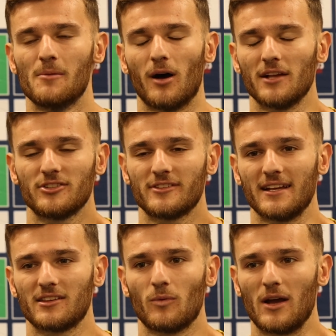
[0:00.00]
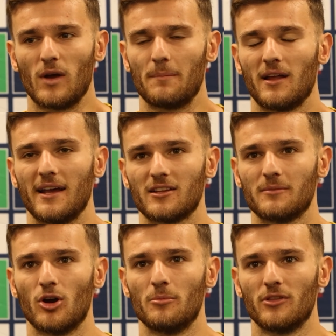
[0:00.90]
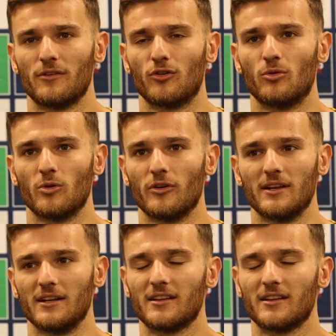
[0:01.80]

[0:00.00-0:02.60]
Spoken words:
But I just think the way we're playing at the moment, the form we're in,